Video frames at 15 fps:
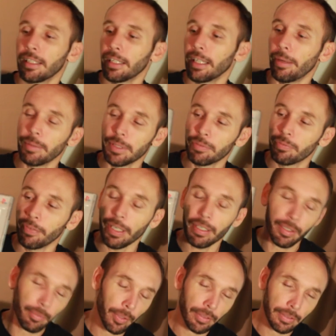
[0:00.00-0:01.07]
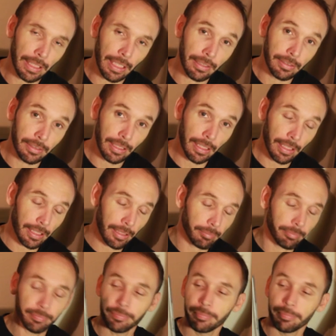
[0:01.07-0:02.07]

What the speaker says: It was very well done. I